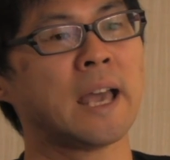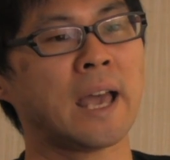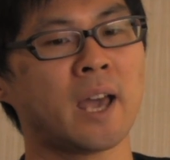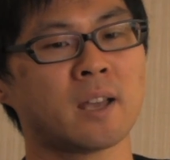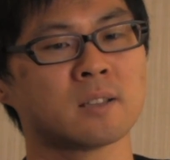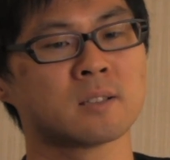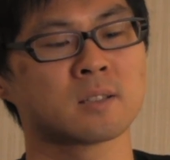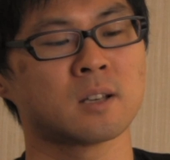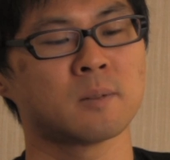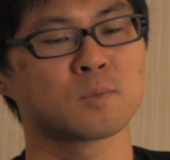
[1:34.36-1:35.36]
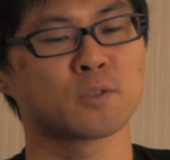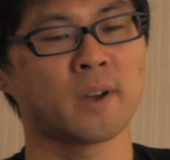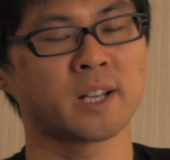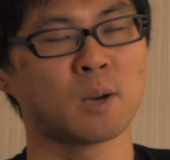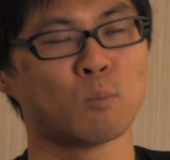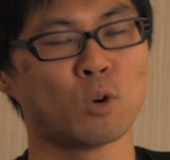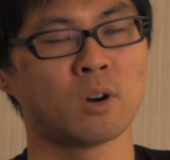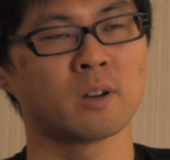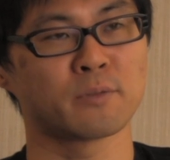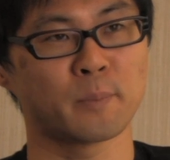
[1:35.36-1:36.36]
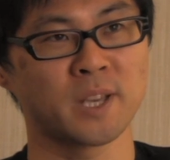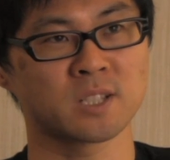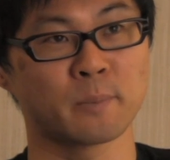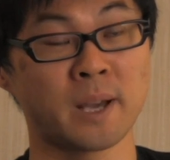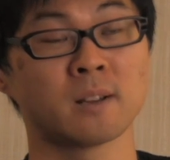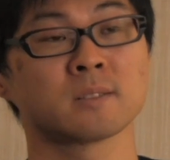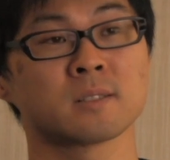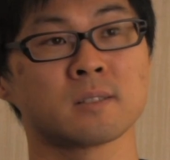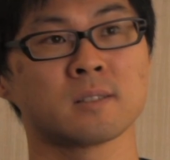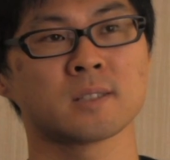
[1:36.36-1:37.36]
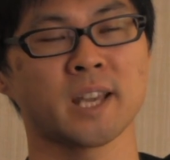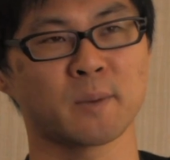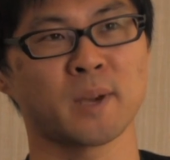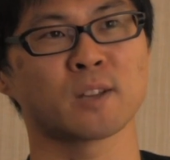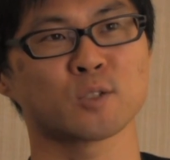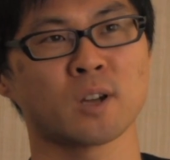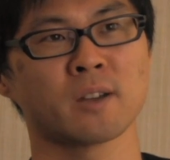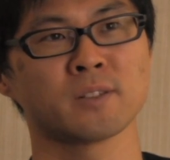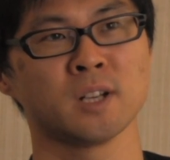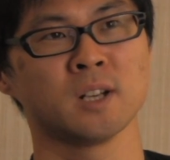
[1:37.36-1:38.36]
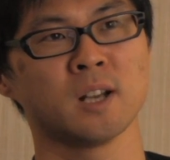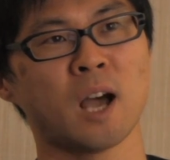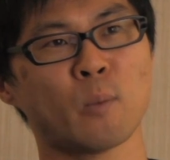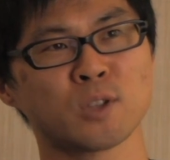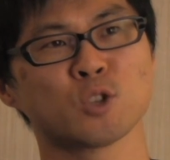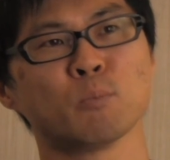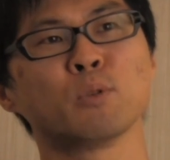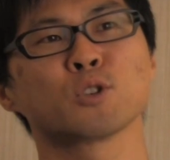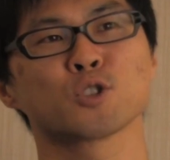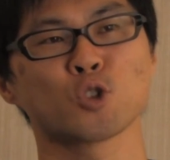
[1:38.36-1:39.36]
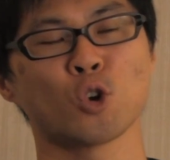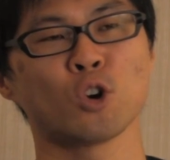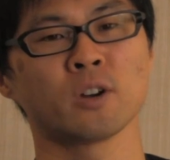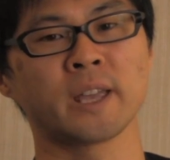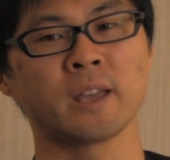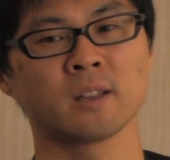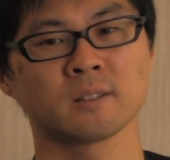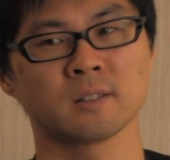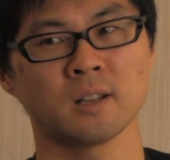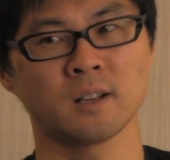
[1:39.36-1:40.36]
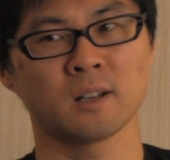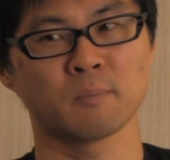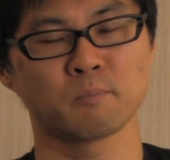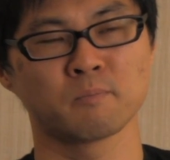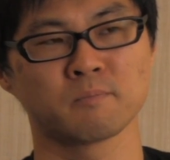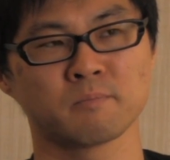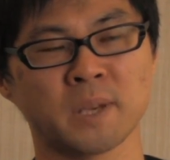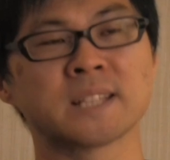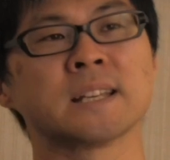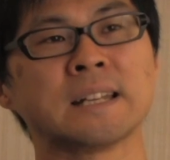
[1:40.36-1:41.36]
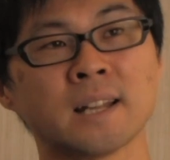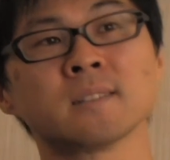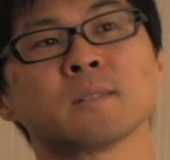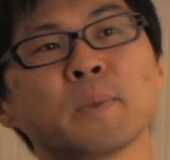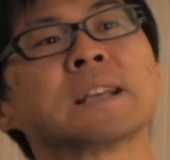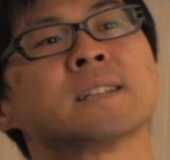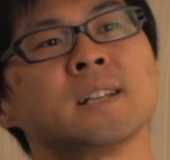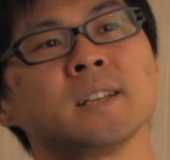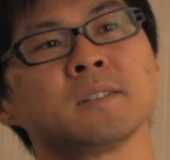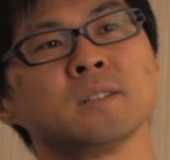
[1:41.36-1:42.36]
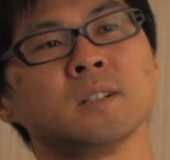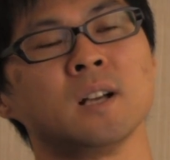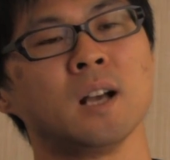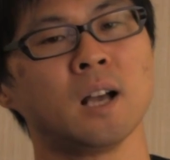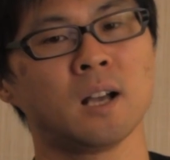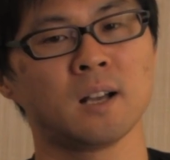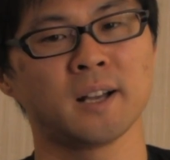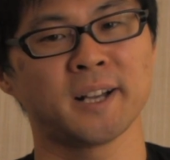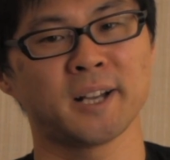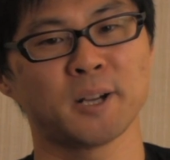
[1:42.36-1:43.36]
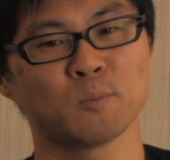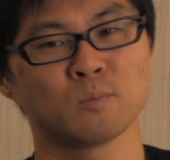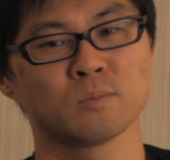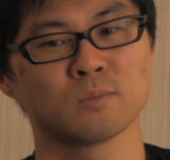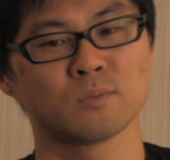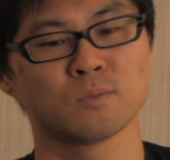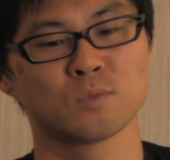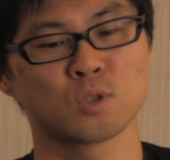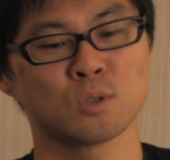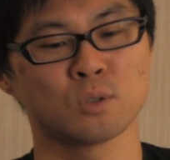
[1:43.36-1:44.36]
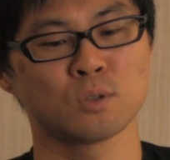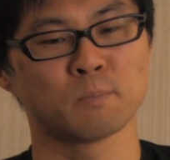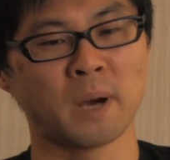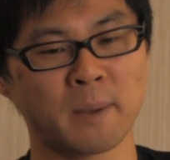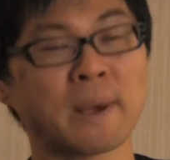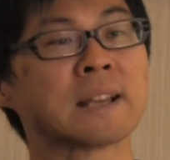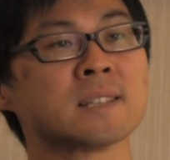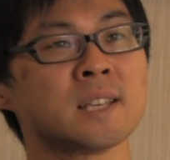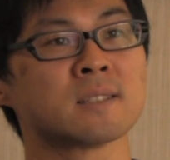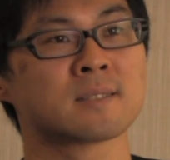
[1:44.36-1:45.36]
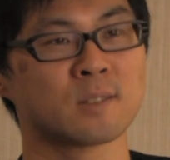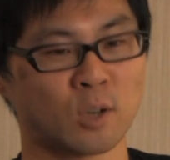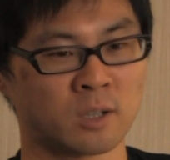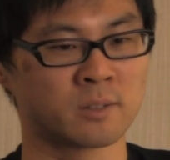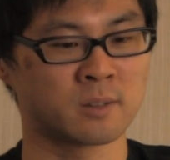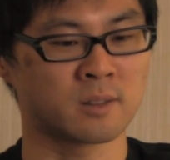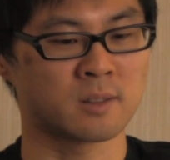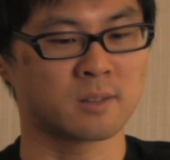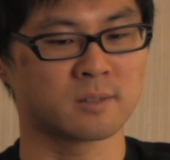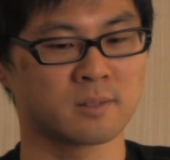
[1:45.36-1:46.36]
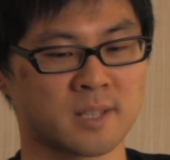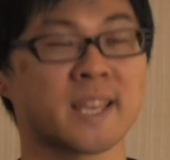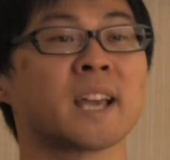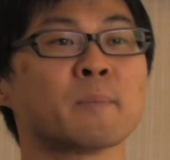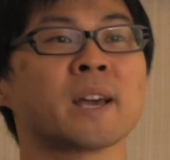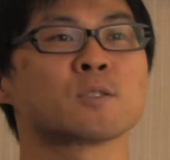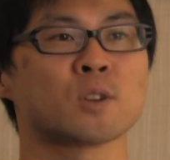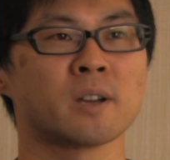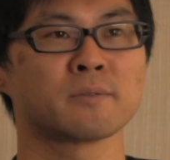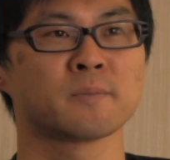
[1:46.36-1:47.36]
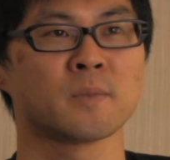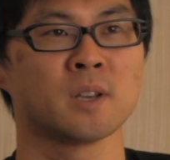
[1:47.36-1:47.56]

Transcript: And to find out more information about the Sega Mega Drive, I went to a bookstore in Piccadilly, London, Piccadilly, to buy magazines on the Sega Mega Drive.